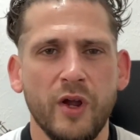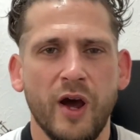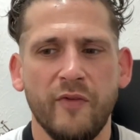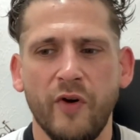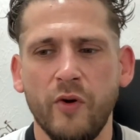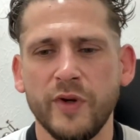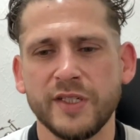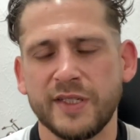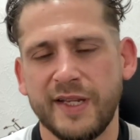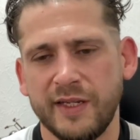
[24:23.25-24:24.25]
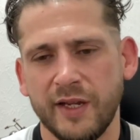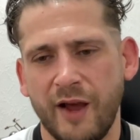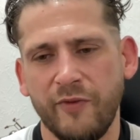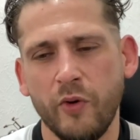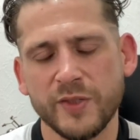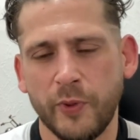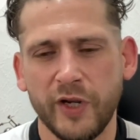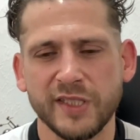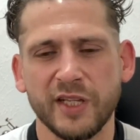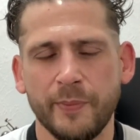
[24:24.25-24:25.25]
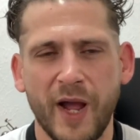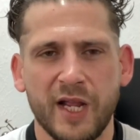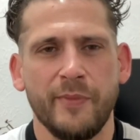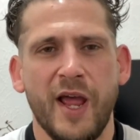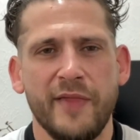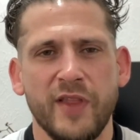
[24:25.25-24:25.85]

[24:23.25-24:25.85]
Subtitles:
I've always put it to the back of my head